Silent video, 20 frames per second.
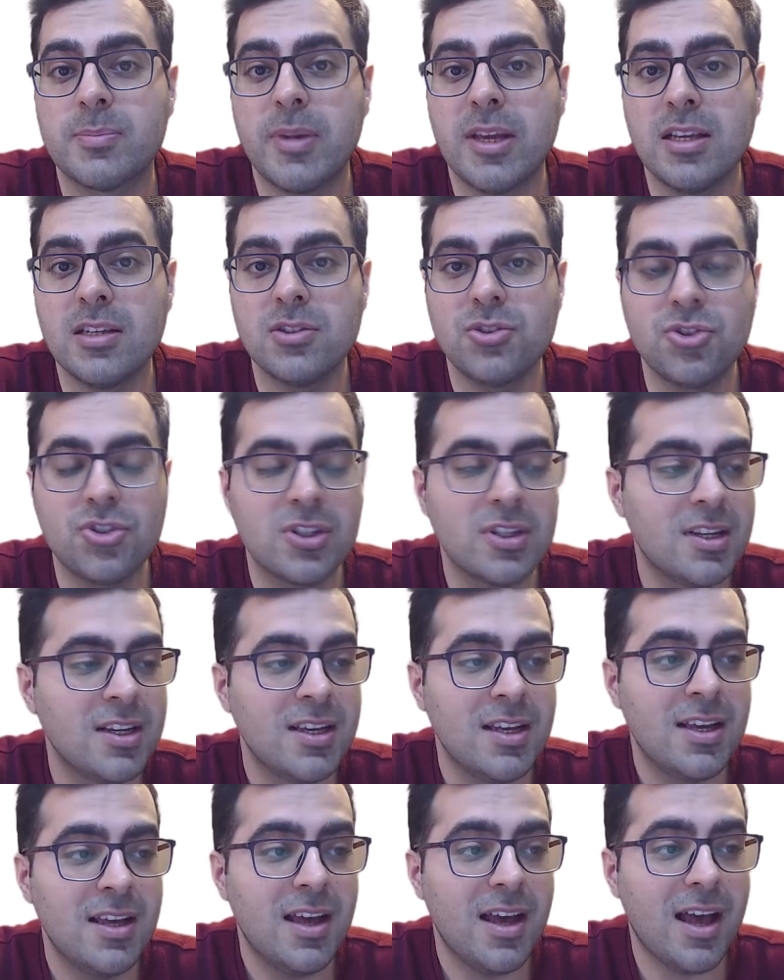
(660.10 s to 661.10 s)
page.
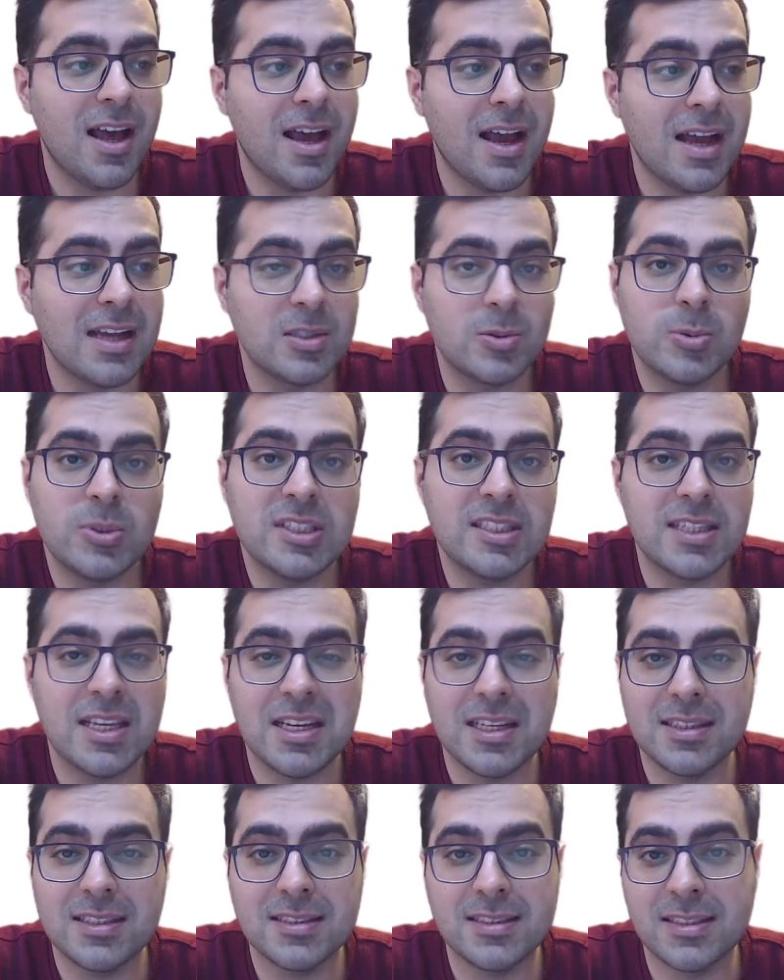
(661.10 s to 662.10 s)
As we
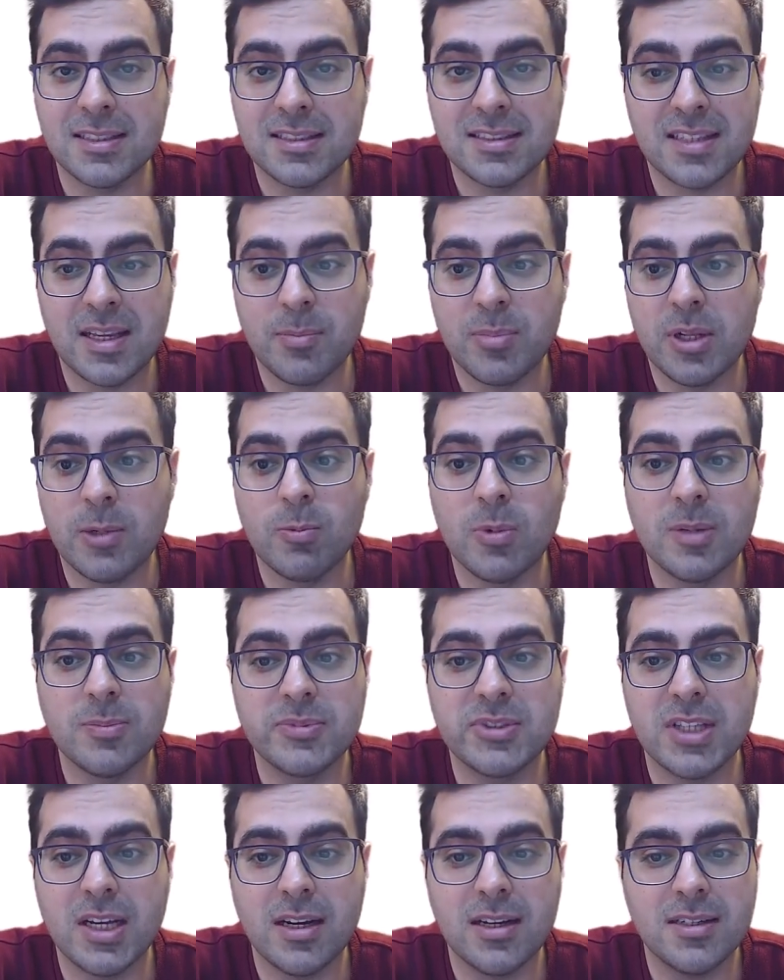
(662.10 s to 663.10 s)
said, this is a sample
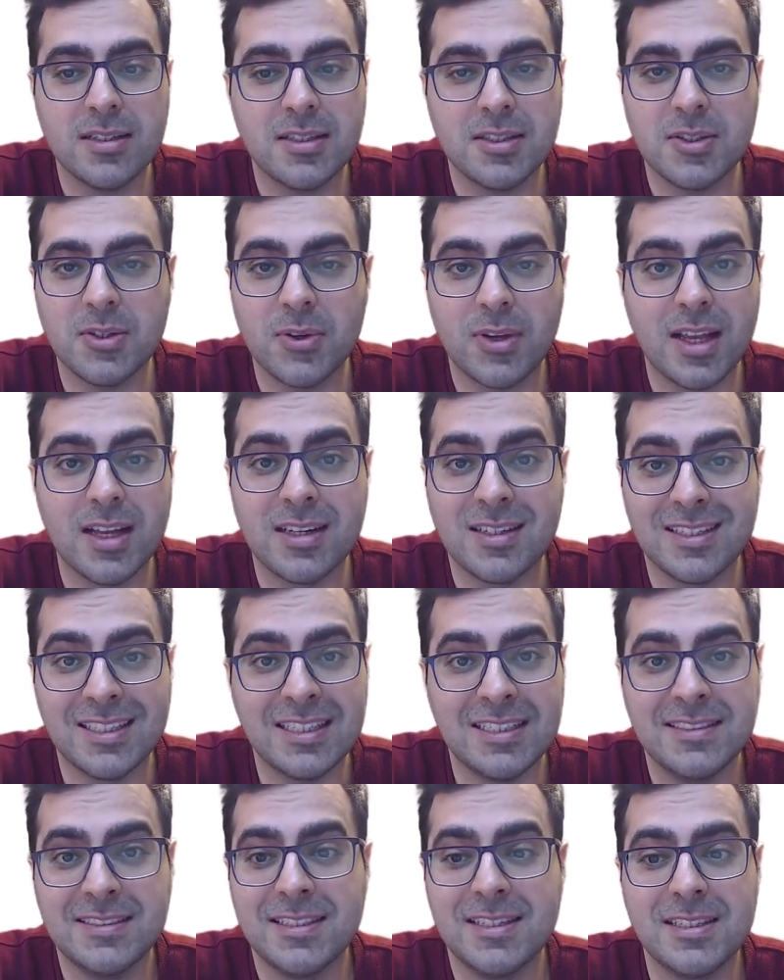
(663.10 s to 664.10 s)
website. You can
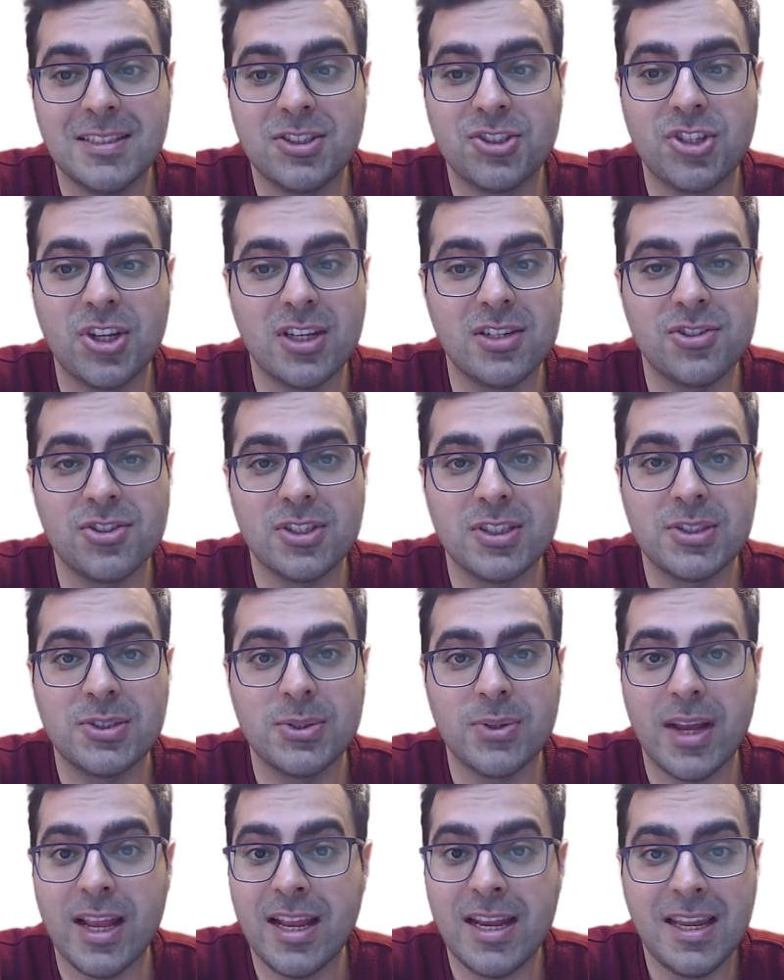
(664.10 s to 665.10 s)
easily change it
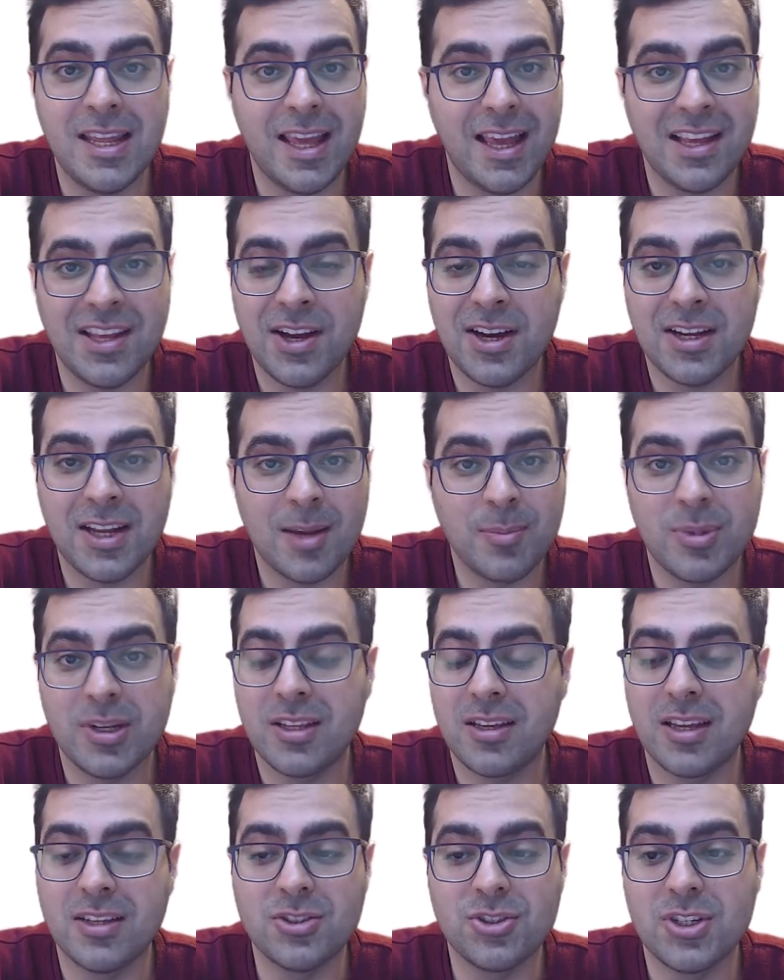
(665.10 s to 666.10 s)
to any AI
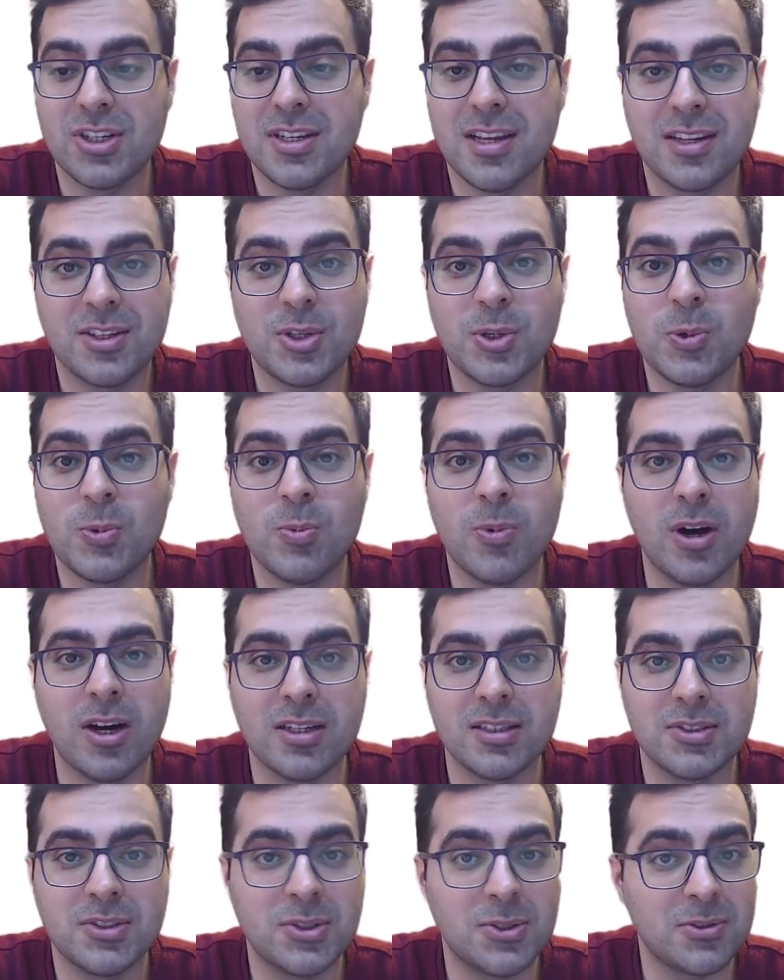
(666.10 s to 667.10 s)
application that you
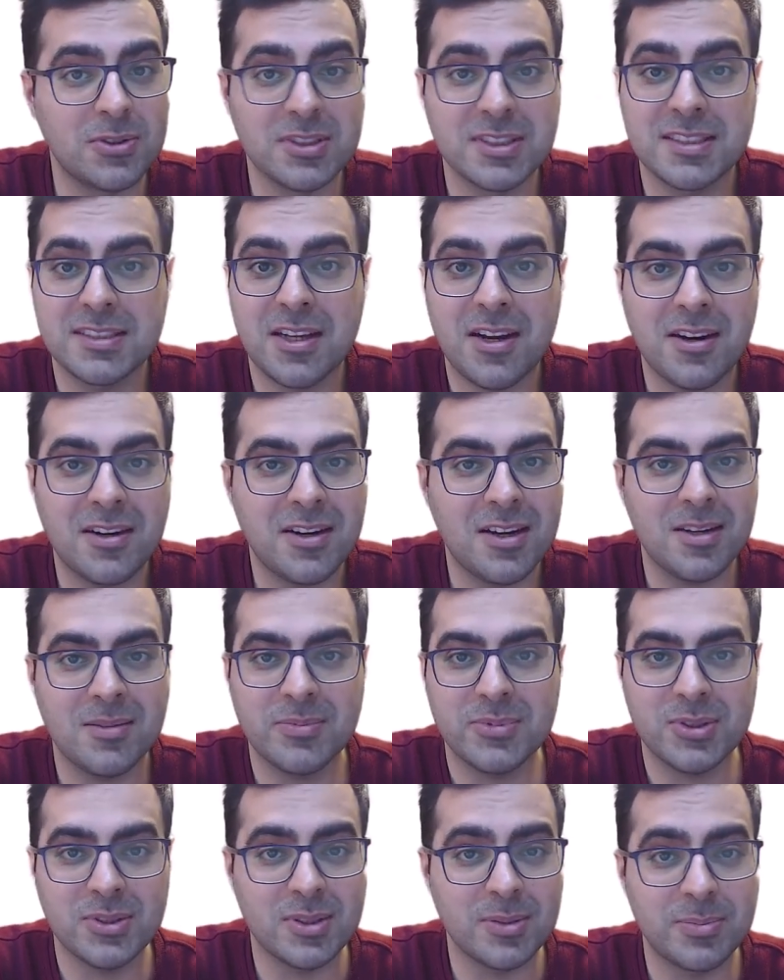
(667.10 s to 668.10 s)
want, your
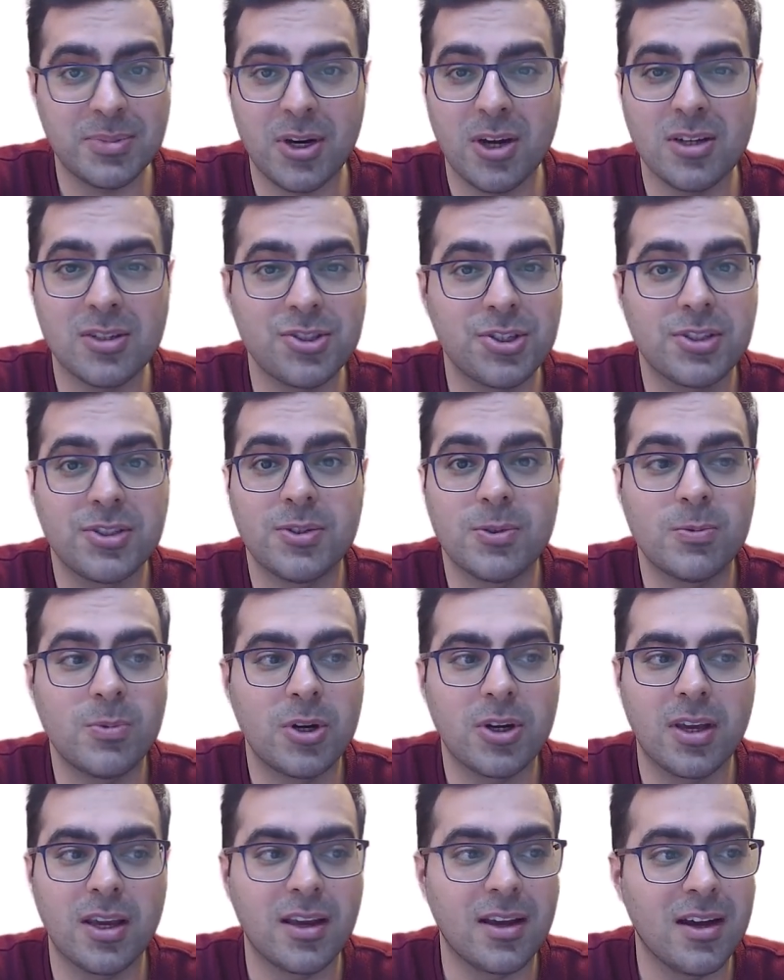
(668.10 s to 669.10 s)
startup, to the project you're
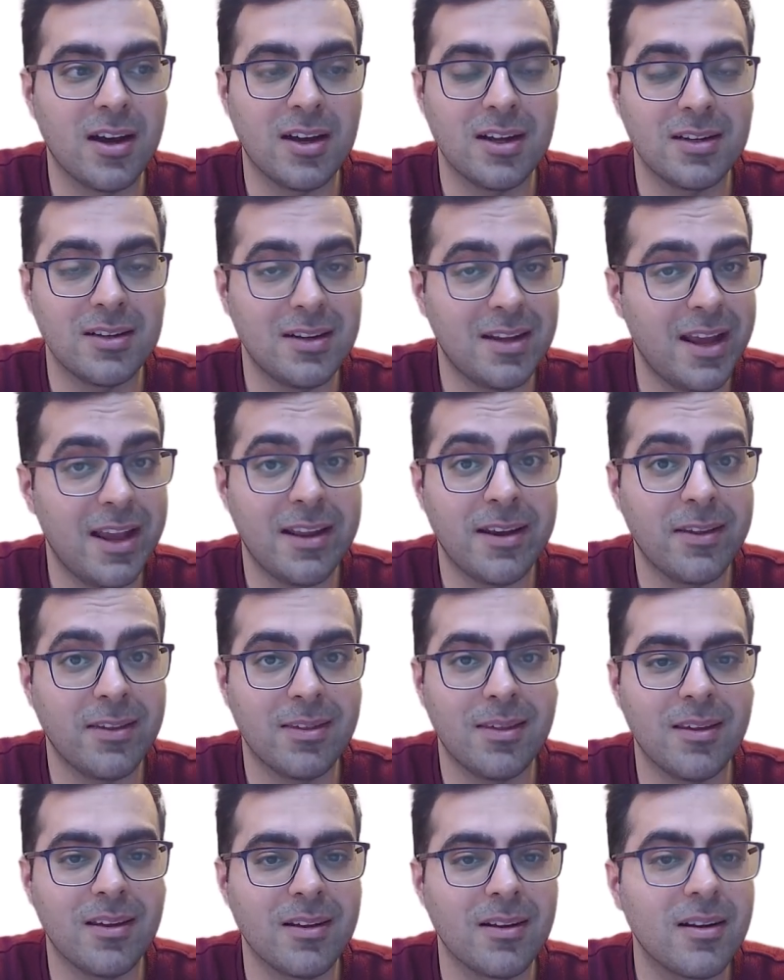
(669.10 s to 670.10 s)
working on,
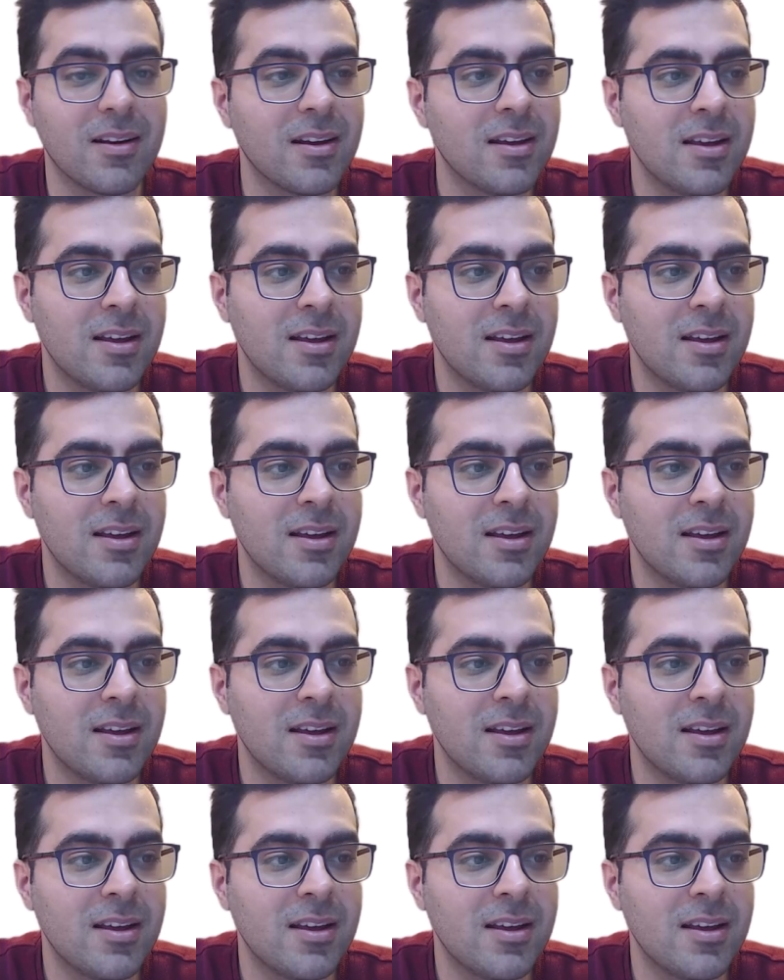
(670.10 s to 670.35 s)
anything.